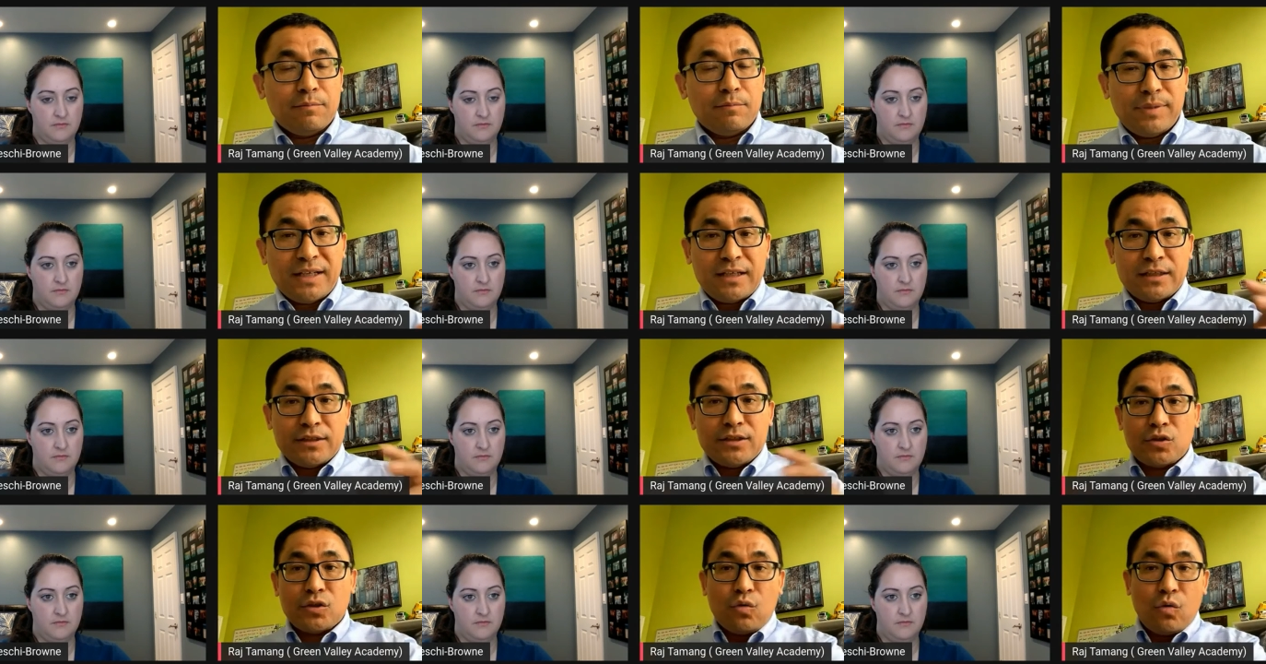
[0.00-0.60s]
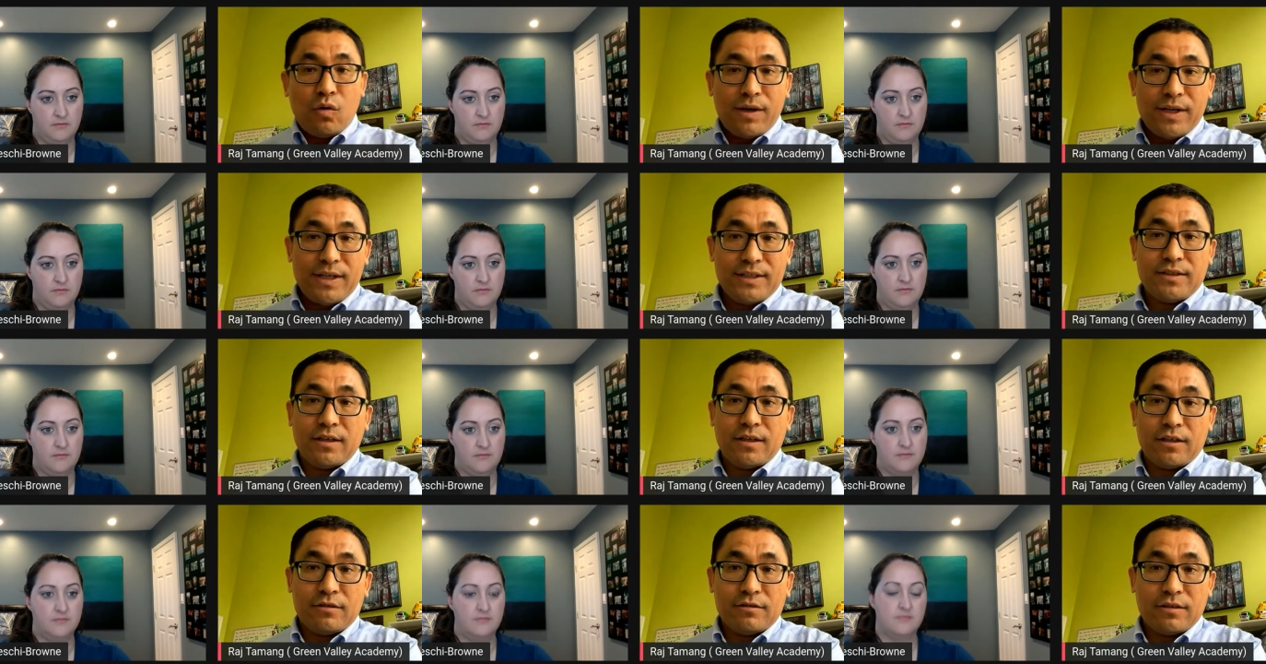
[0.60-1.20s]
Speaker 1: because the door is
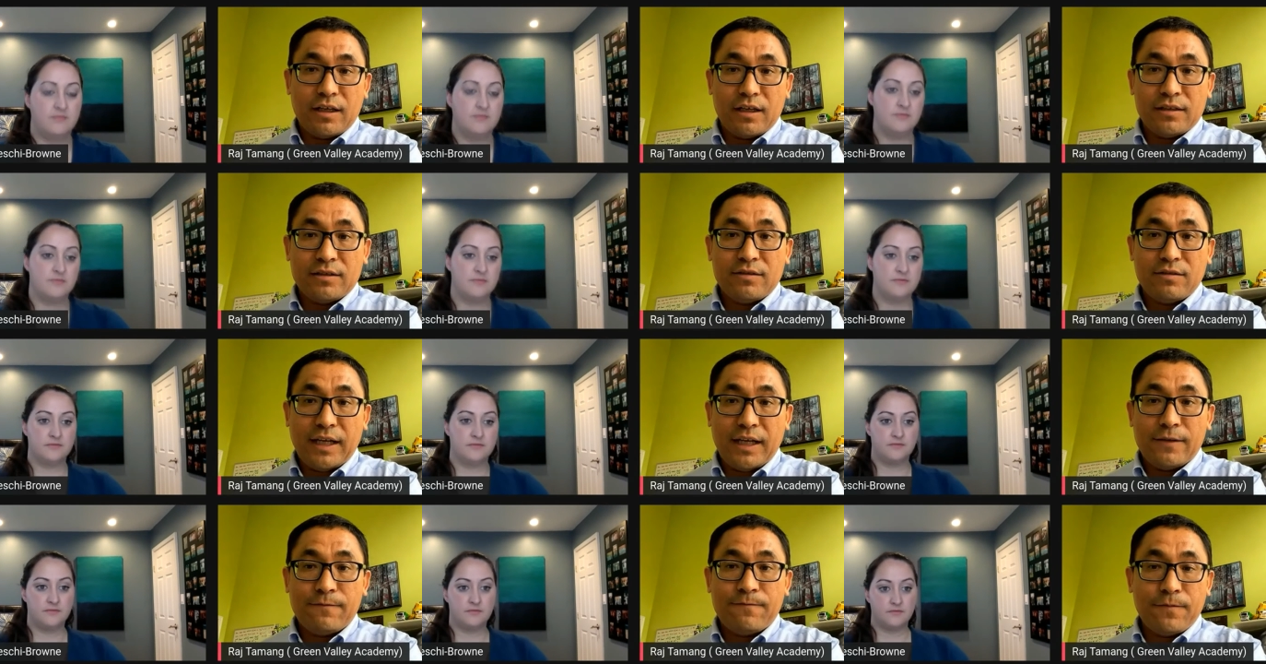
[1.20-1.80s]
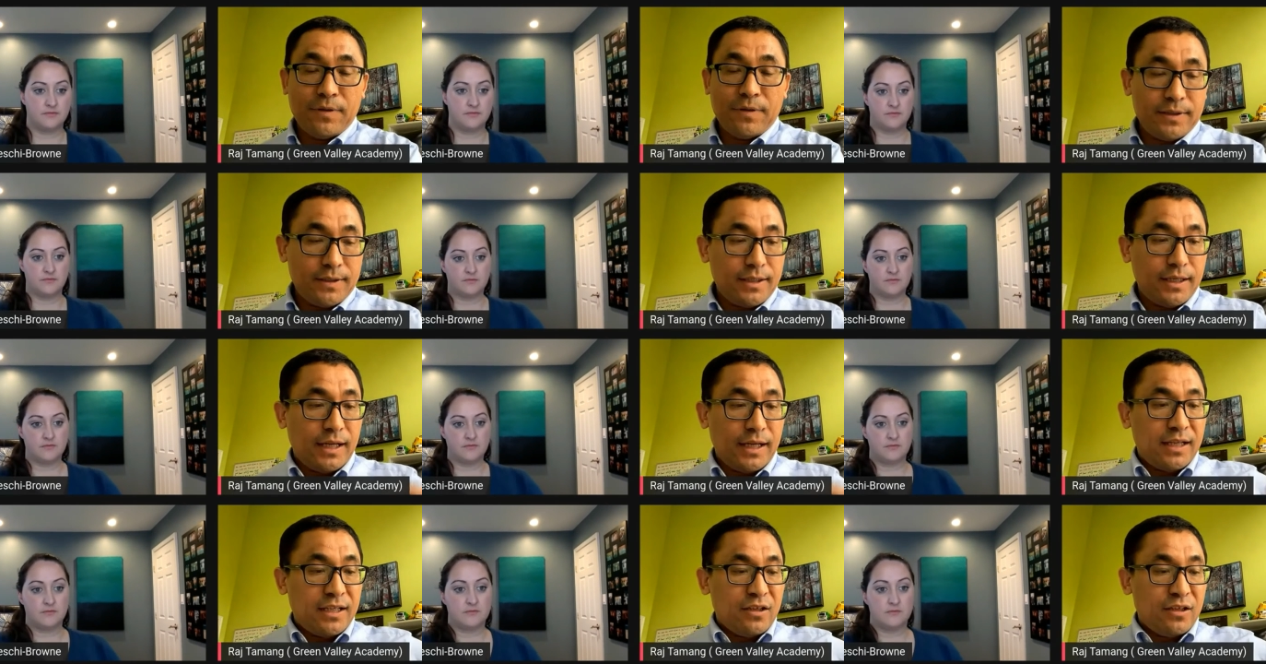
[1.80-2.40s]
also eight foot
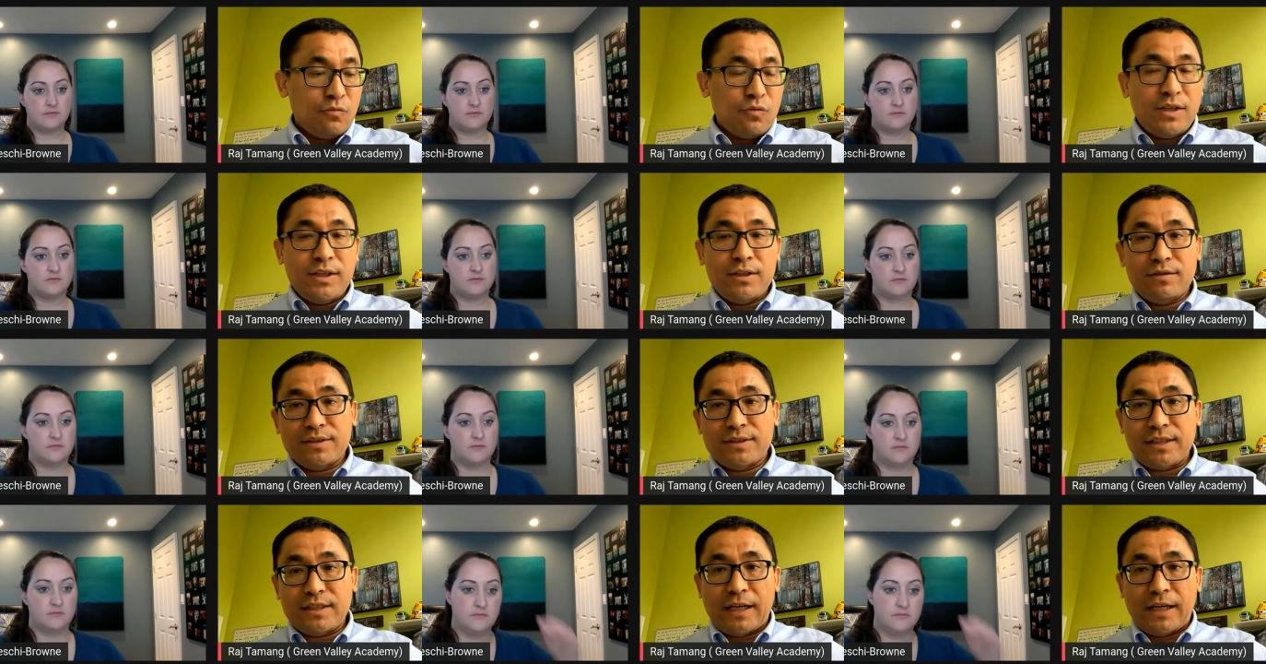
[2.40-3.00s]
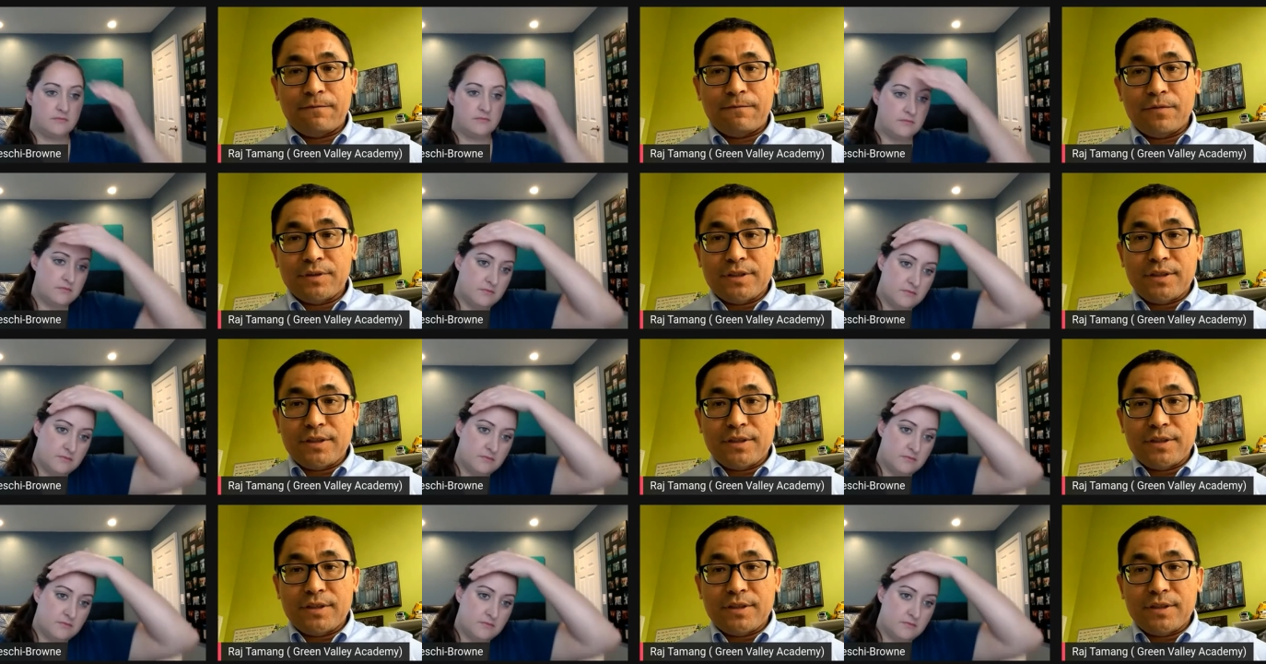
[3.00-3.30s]
and the window is eight foot.